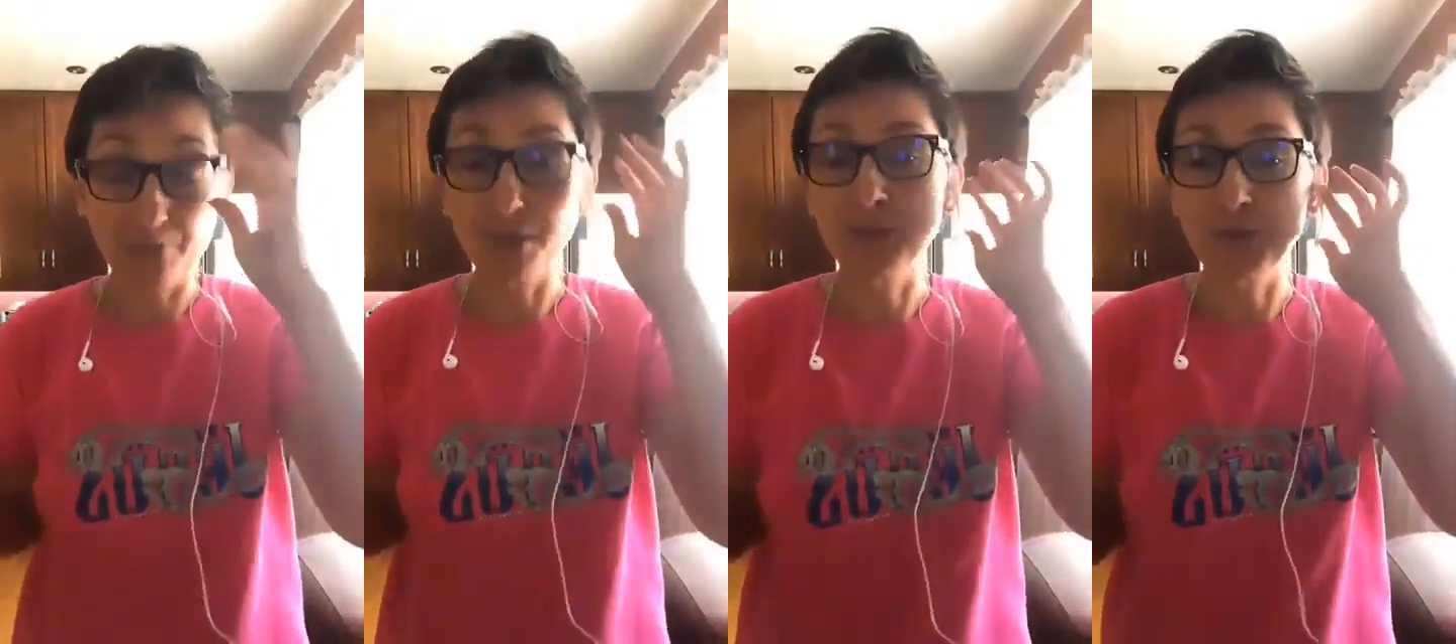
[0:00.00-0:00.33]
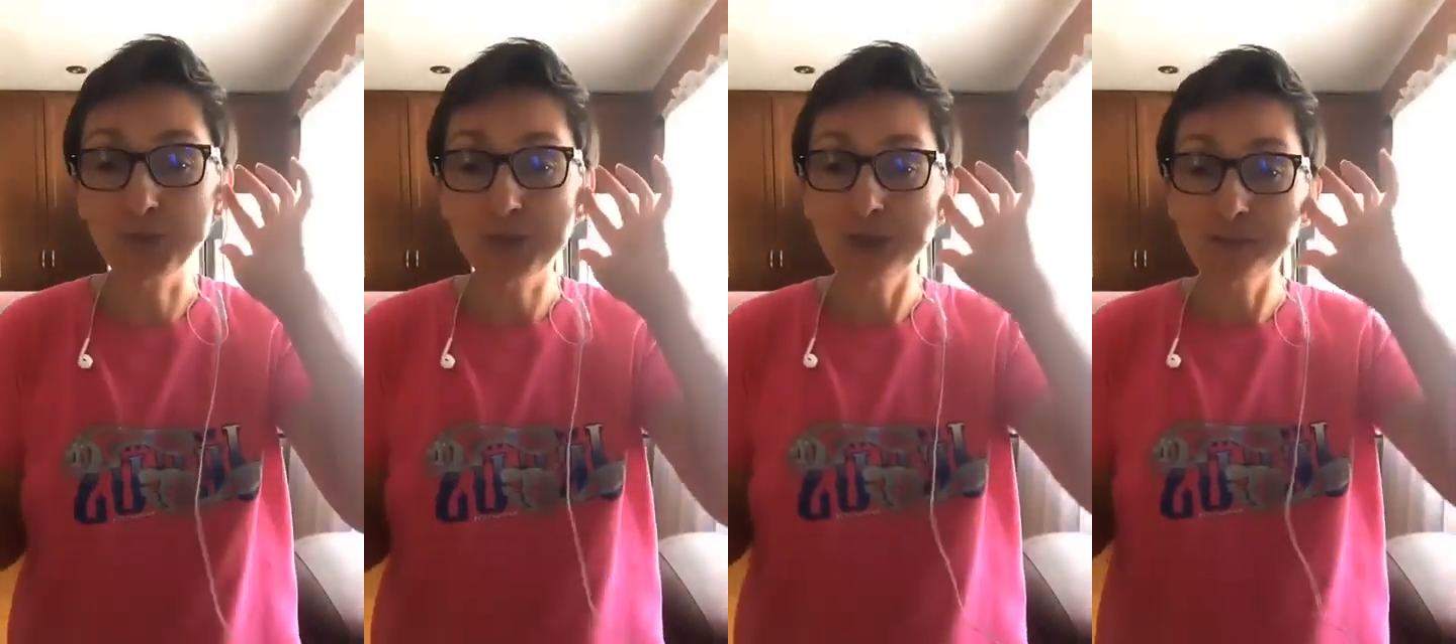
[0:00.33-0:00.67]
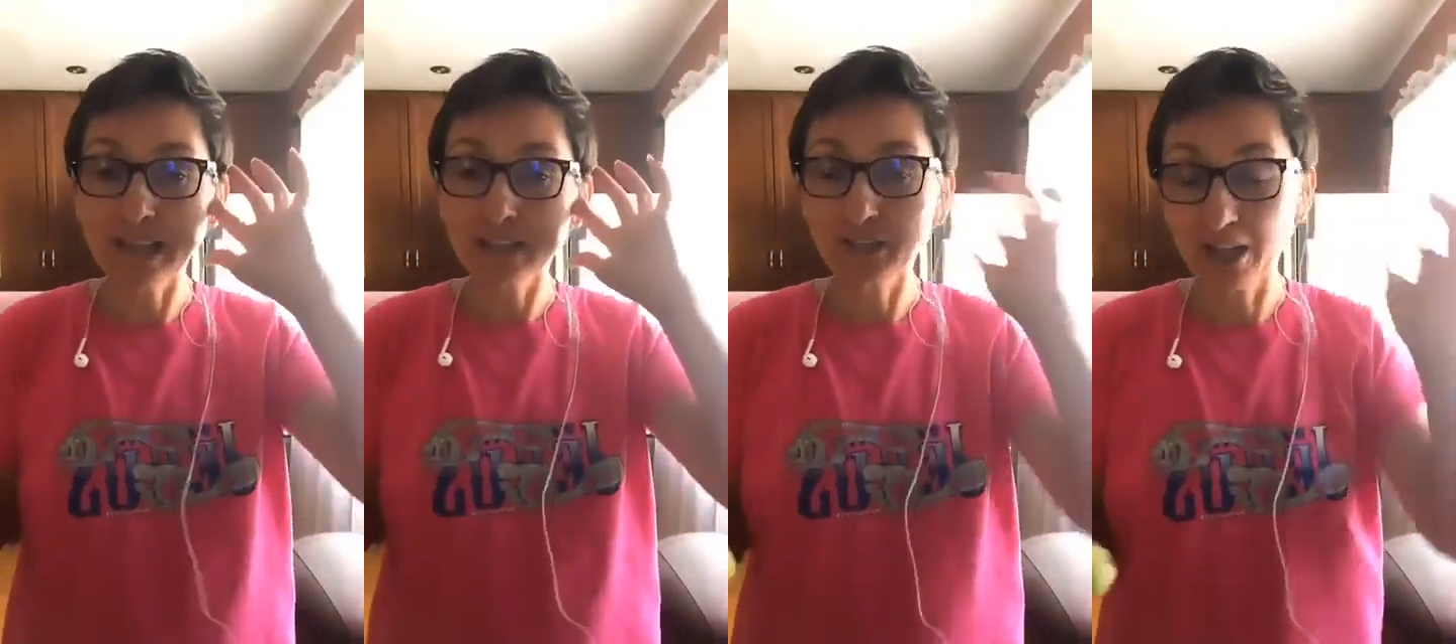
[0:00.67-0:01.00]
honest with
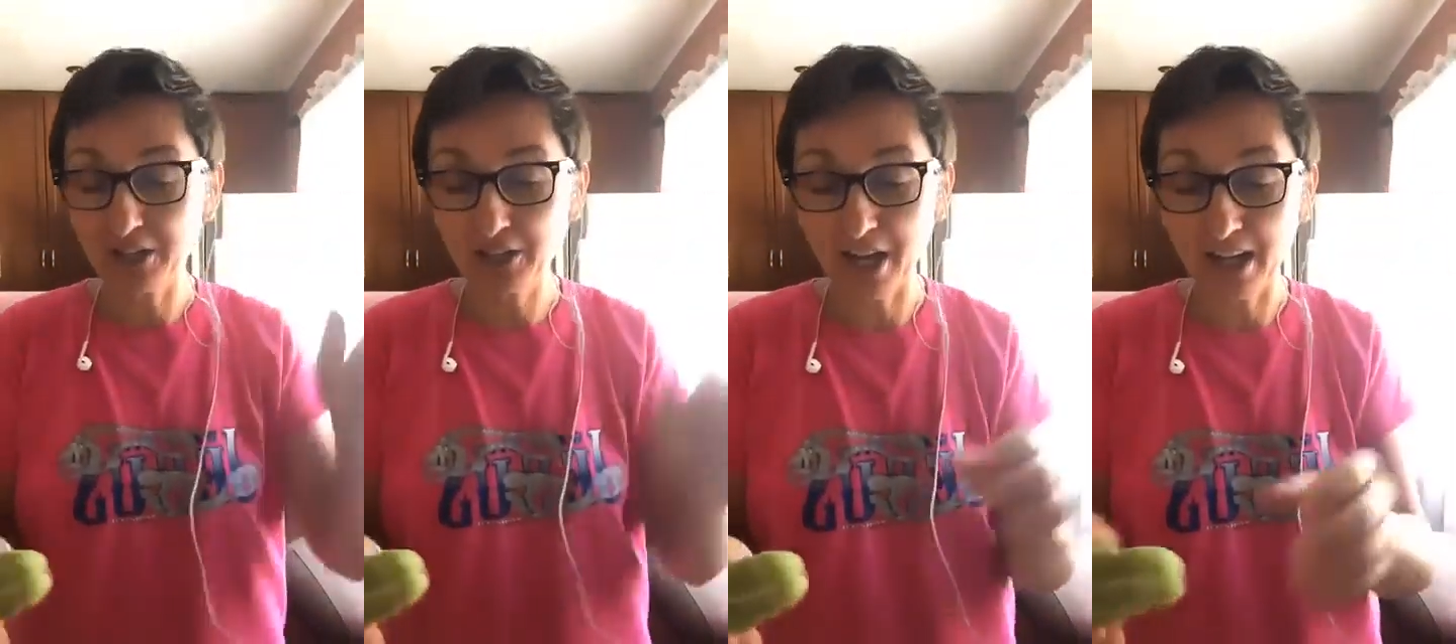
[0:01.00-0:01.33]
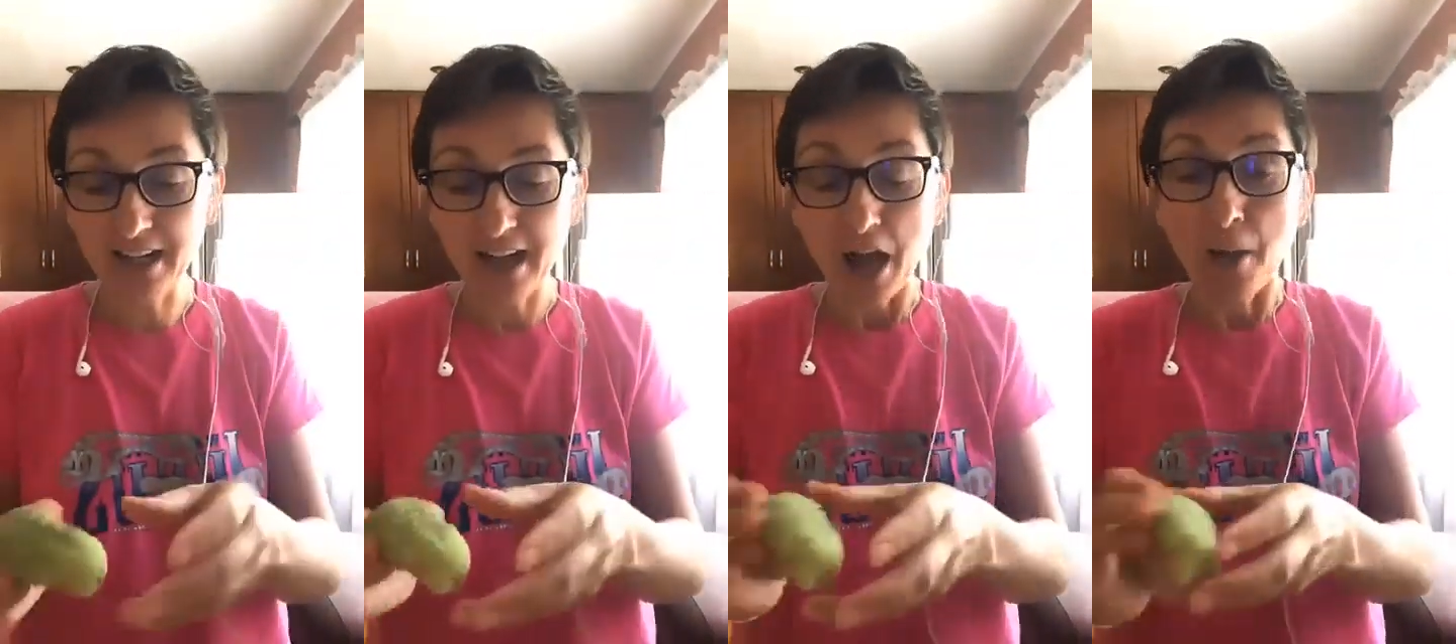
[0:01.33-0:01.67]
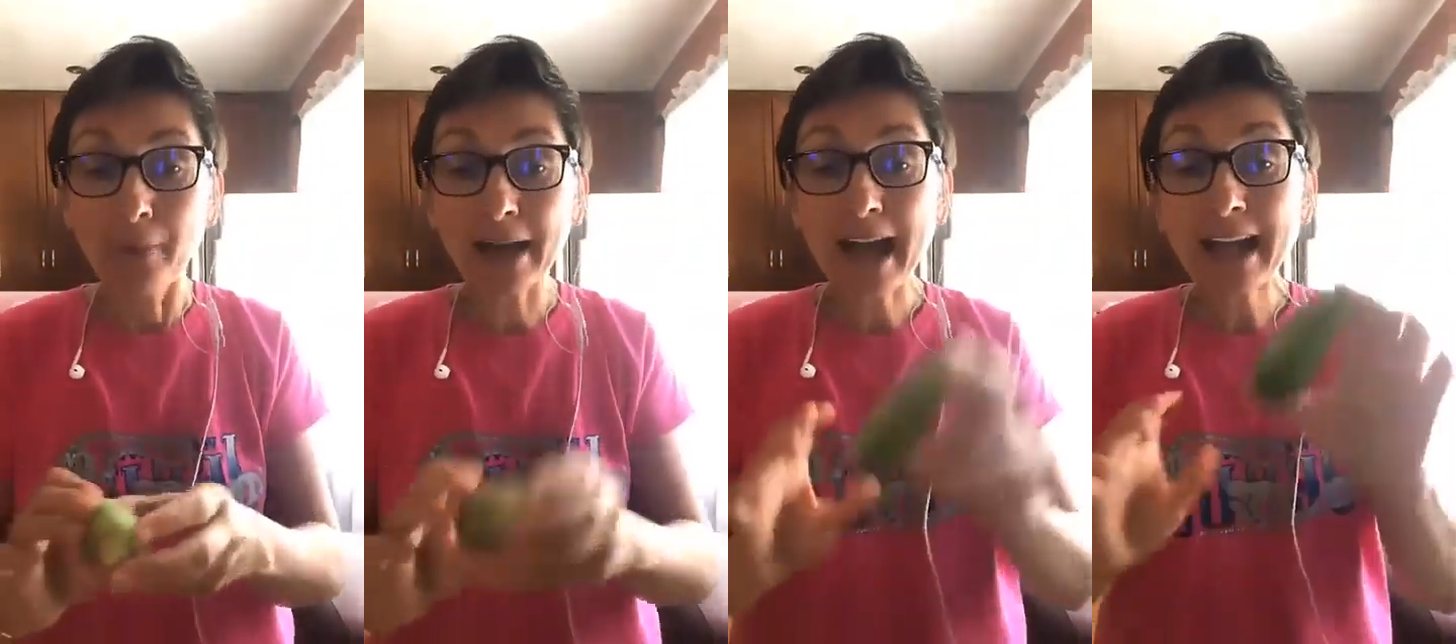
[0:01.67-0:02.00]
you, so I'm not going to share.